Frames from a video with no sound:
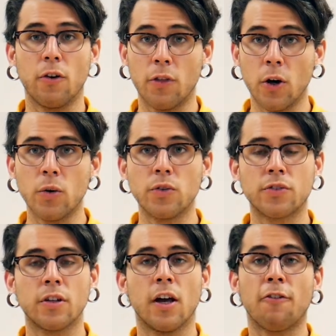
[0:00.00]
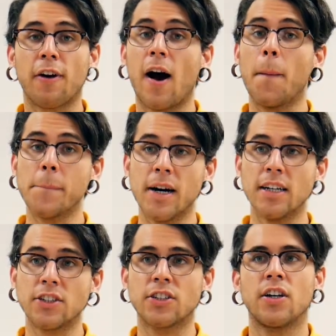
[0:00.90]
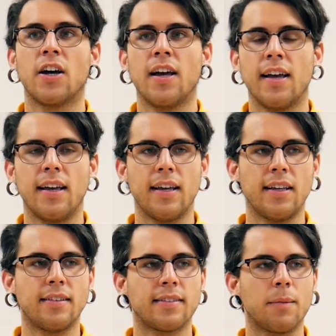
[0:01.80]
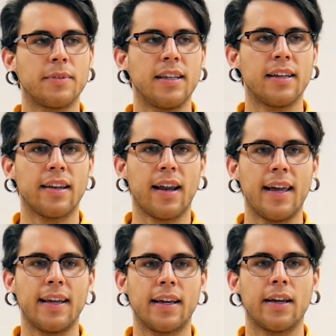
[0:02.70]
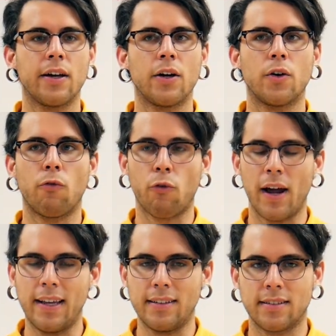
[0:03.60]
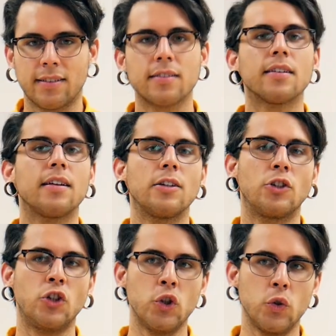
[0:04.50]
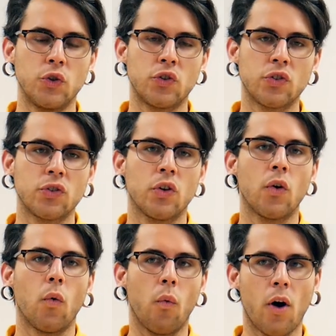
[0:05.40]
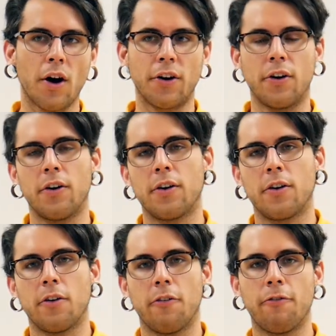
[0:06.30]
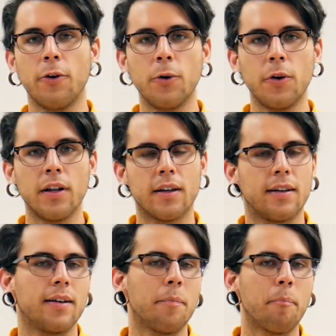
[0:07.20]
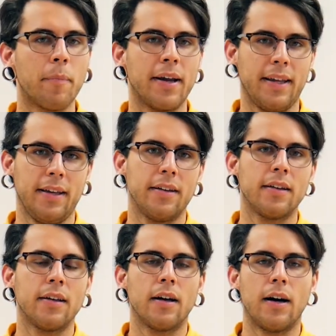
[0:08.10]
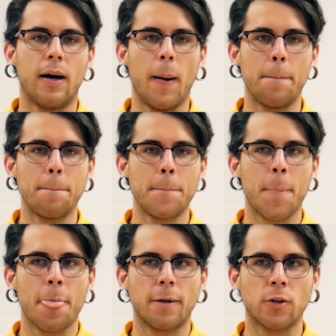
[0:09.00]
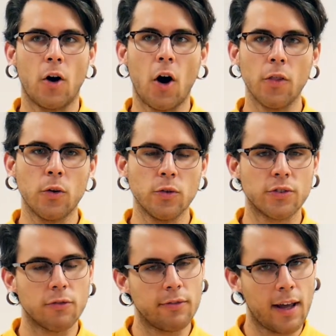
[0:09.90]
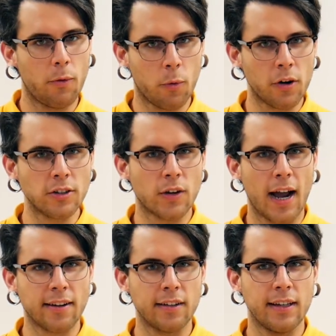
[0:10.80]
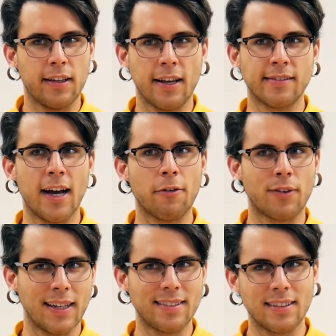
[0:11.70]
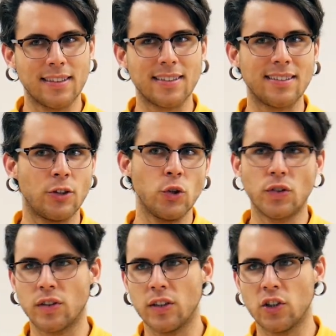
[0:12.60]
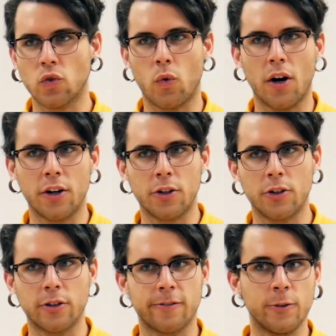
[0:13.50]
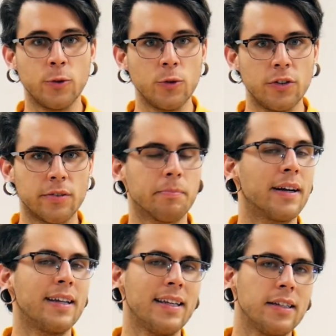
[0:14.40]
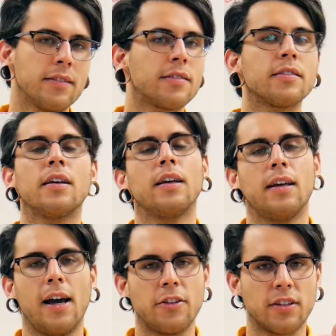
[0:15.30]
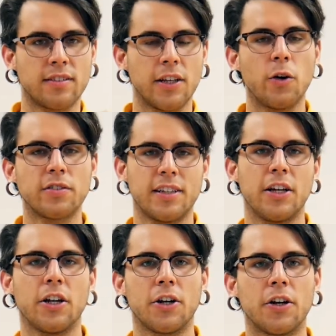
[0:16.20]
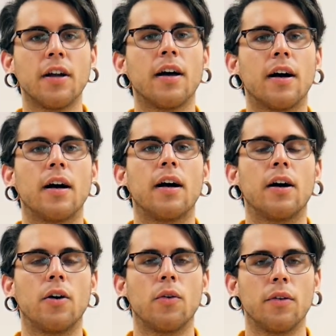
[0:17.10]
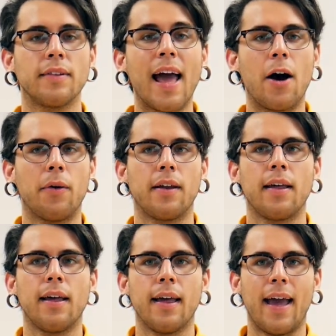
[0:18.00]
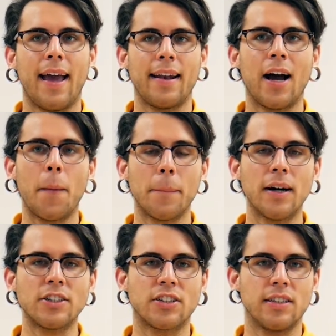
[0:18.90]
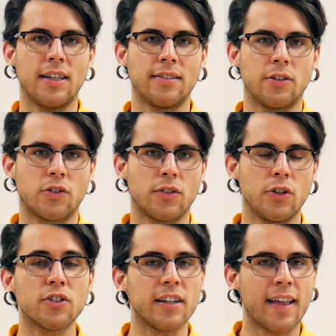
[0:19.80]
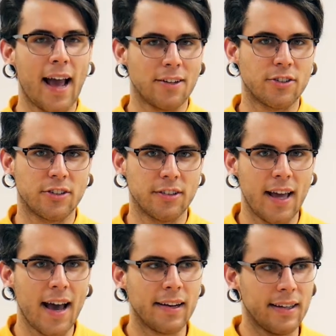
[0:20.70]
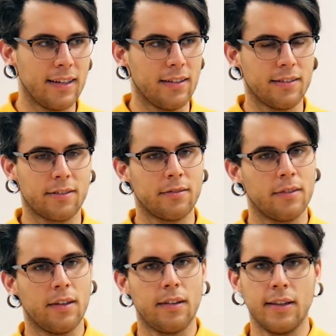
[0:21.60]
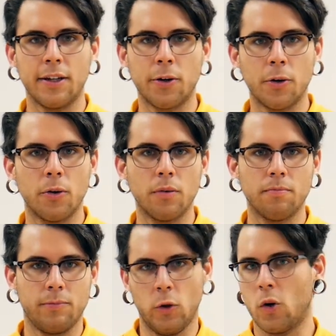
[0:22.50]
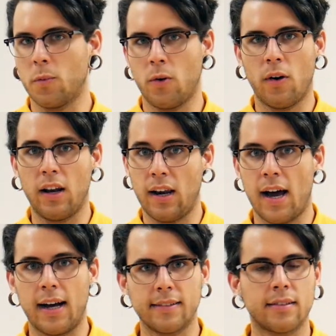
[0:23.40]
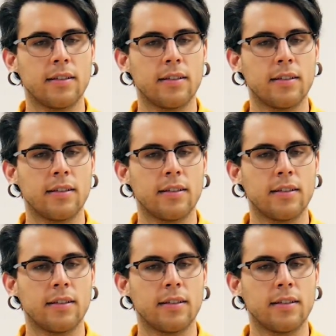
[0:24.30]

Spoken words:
those for how much is something like rice, juice, water, food, money. So all those words are actually, it's not rices, juices, waters, foods, monies. And there's a singular noun. And how much is just, usually the answer to that is little, normal, a lot.